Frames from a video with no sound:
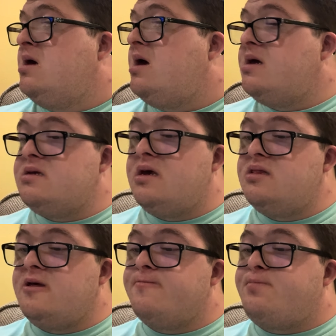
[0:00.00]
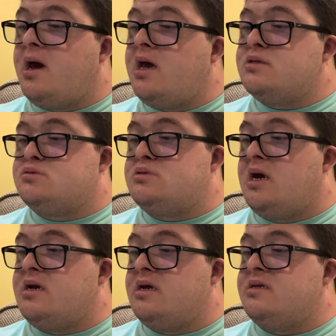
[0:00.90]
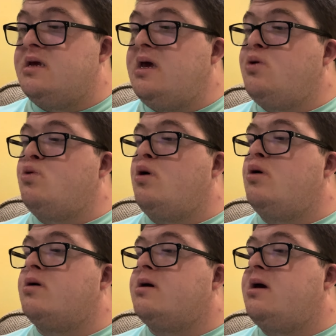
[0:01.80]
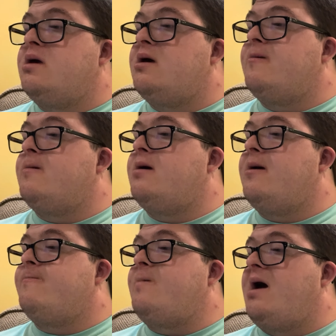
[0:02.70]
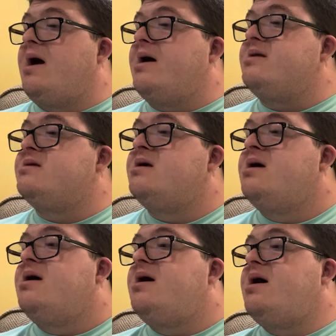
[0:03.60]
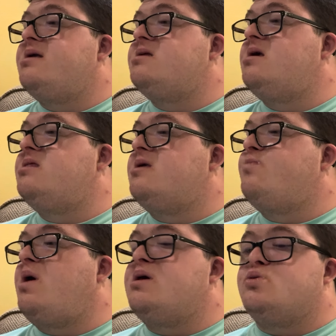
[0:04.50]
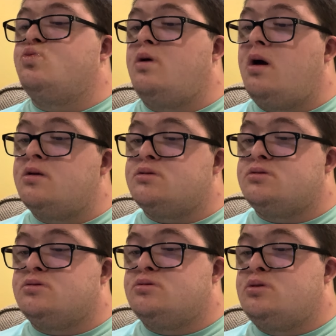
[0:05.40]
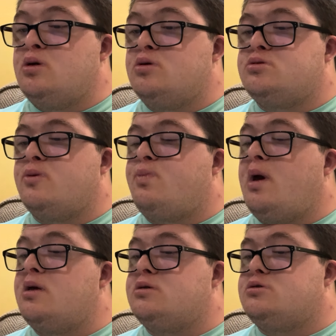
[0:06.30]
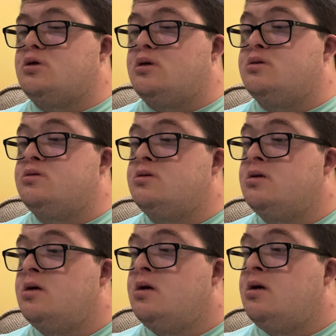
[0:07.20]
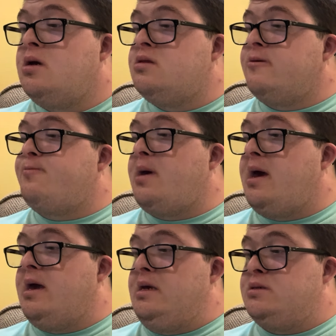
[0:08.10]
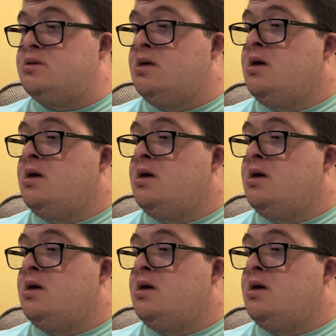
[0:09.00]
And Ethan Bates saying he will get a fine. And Ethan Bates wants to suspension Ethan Bates.